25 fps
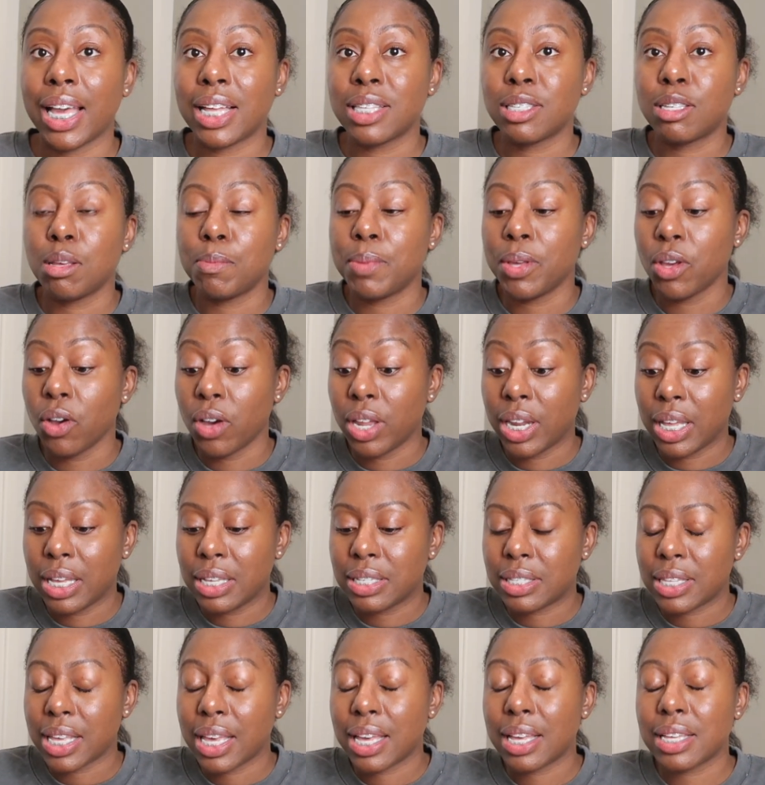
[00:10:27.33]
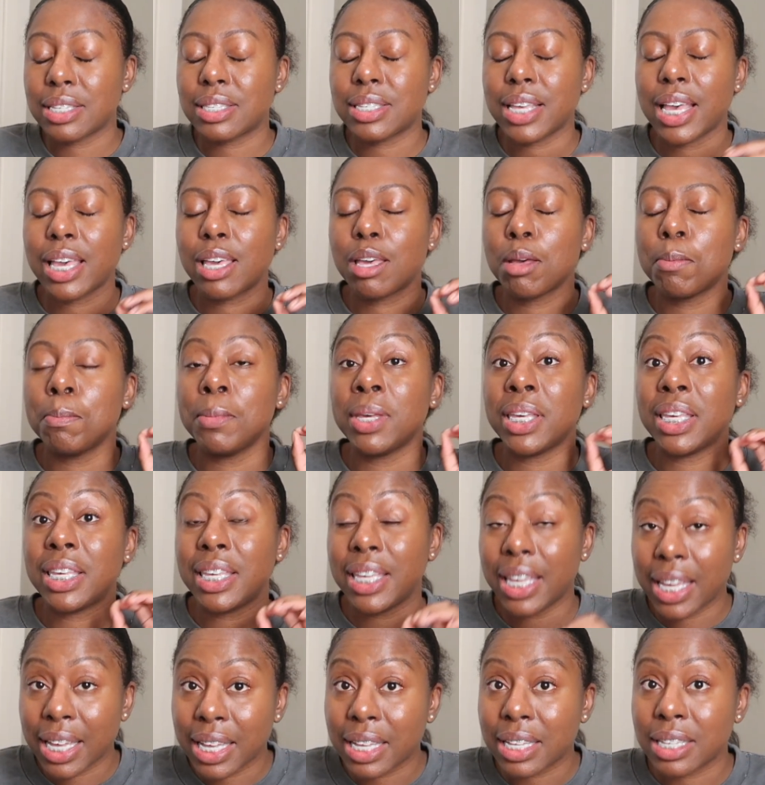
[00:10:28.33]
And to be honest, it has taken me
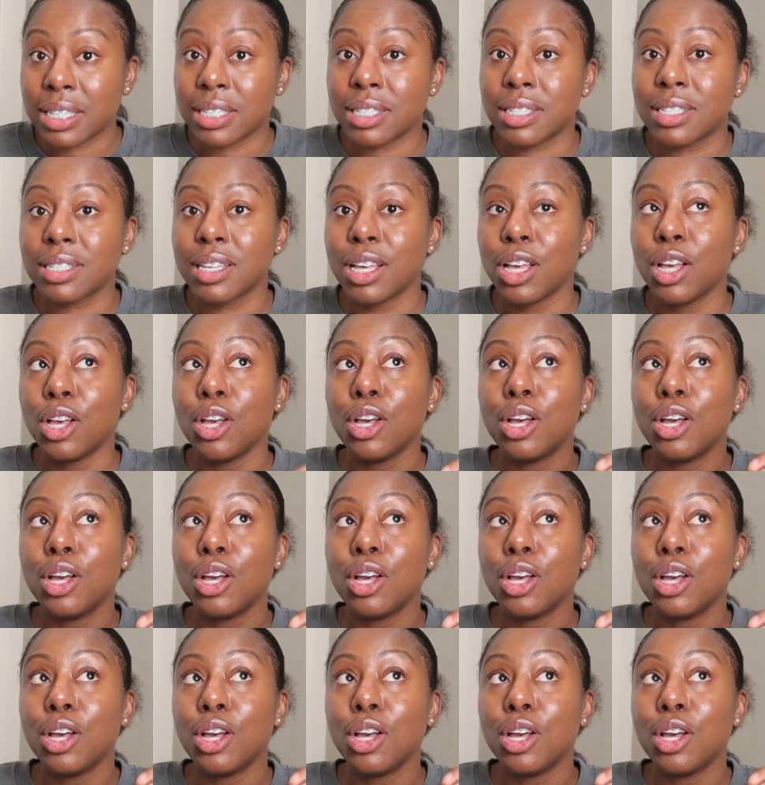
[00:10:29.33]
years